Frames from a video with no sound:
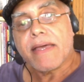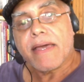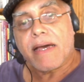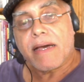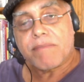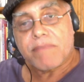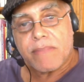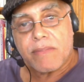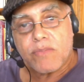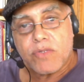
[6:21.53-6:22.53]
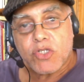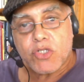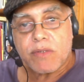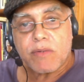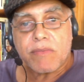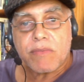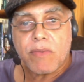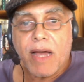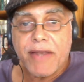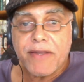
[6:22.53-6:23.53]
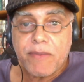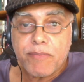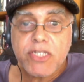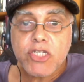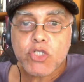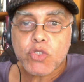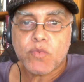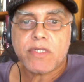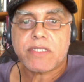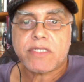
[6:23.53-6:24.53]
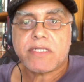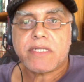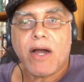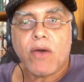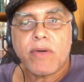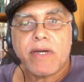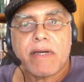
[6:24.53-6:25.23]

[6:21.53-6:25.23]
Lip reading: know, which under the British was now,